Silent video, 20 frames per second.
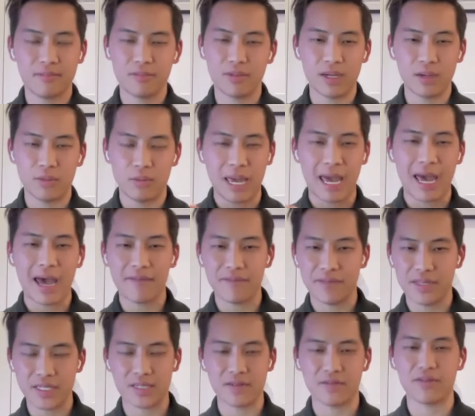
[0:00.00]
We
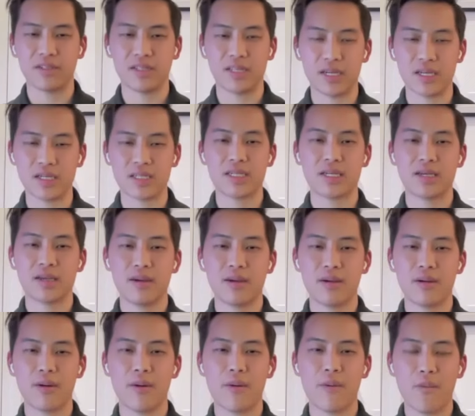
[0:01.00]
have these different things.
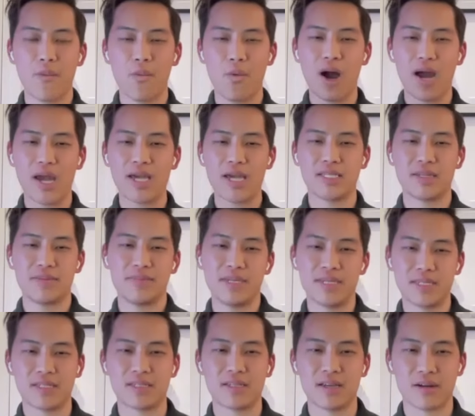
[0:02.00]
Why is the
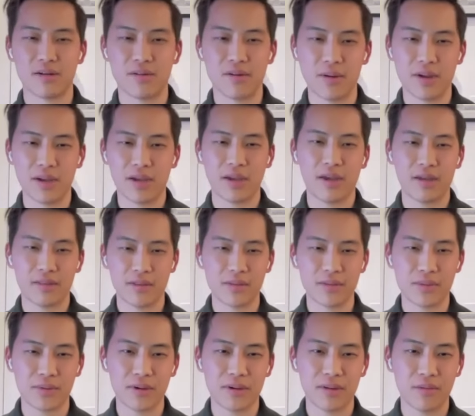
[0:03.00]
business not growing at
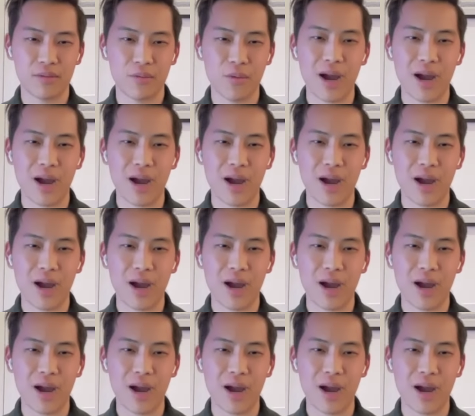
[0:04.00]
this point?